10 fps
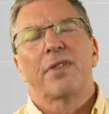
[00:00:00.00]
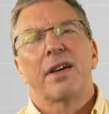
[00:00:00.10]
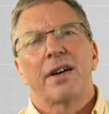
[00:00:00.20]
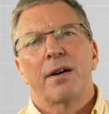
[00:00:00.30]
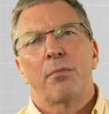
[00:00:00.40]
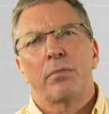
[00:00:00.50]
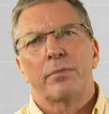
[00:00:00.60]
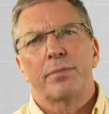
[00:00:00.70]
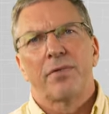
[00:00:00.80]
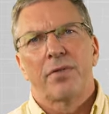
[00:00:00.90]

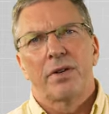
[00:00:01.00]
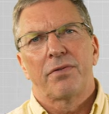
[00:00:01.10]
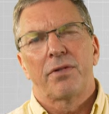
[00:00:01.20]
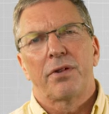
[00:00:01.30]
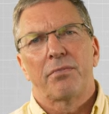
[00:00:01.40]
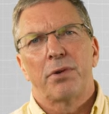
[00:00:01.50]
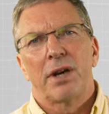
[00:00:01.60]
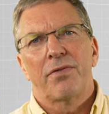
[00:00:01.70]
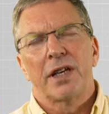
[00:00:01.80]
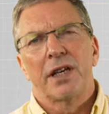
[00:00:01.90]
for
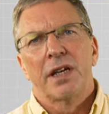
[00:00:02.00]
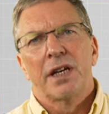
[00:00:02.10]
brevity.